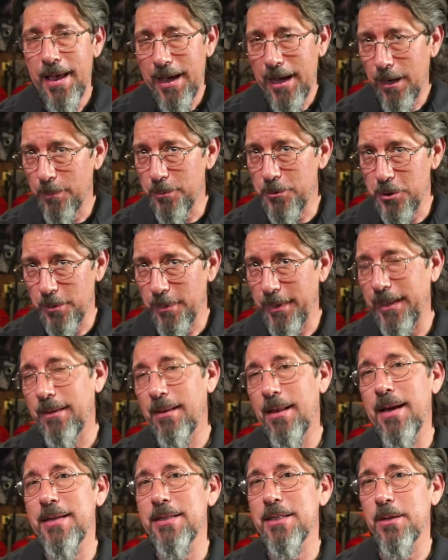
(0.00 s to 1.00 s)
helped you
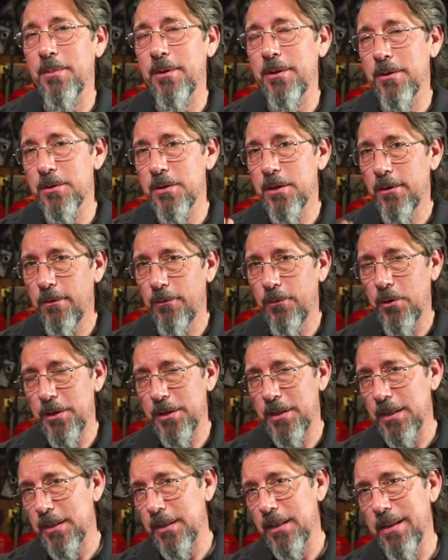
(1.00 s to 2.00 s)
realize that when those little
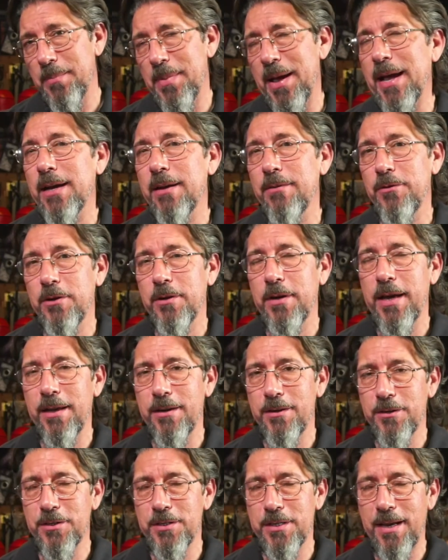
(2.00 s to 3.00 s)
voices in the back of your
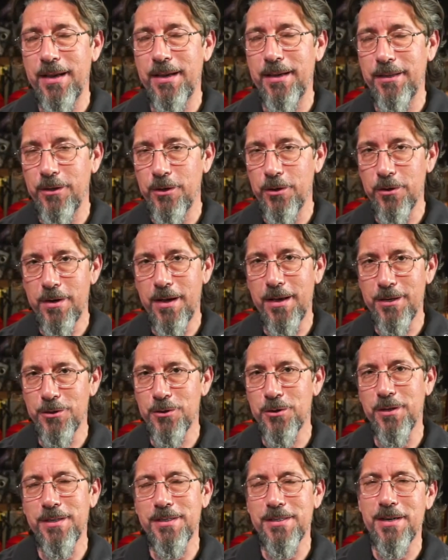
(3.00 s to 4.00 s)
head are saying you're not
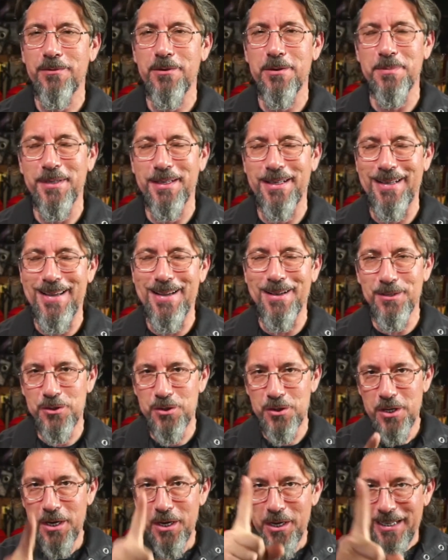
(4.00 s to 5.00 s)
as good as everybody
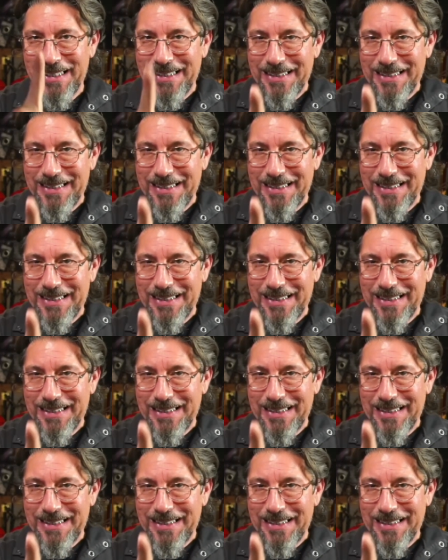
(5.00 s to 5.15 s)
else,